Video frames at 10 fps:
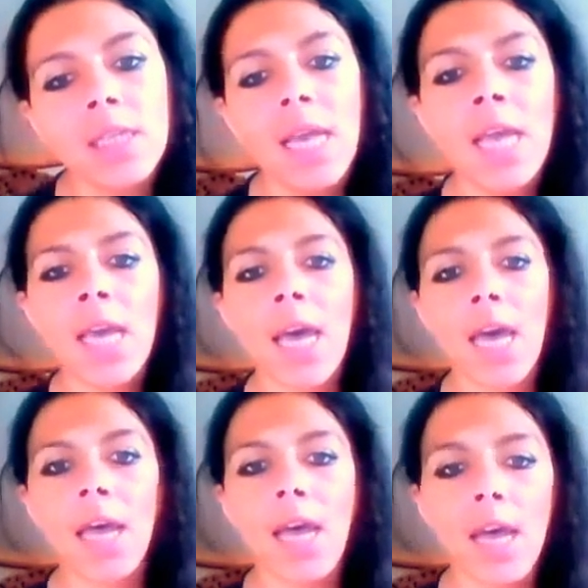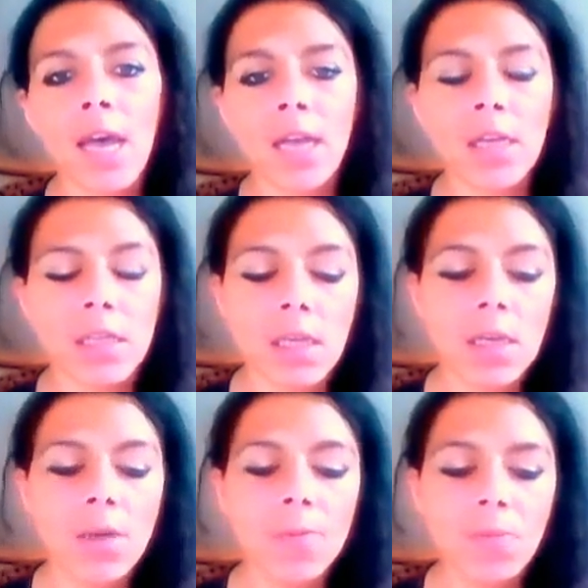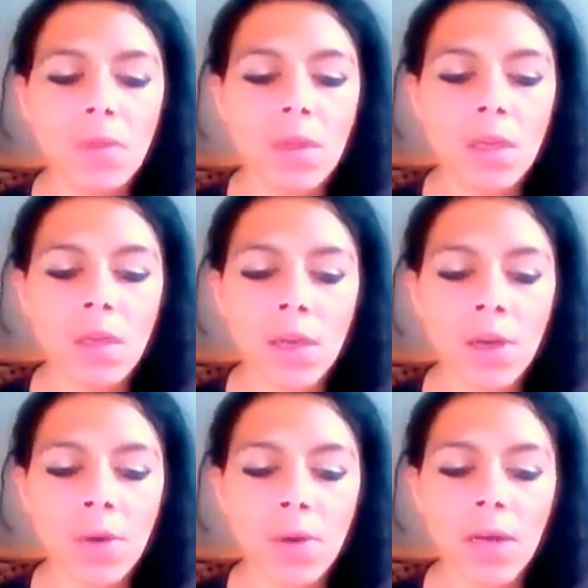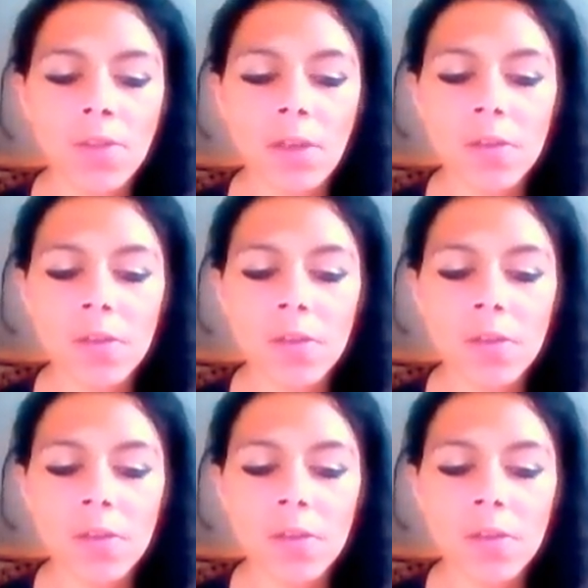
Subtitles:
Alright then, thanks for watching, take care, and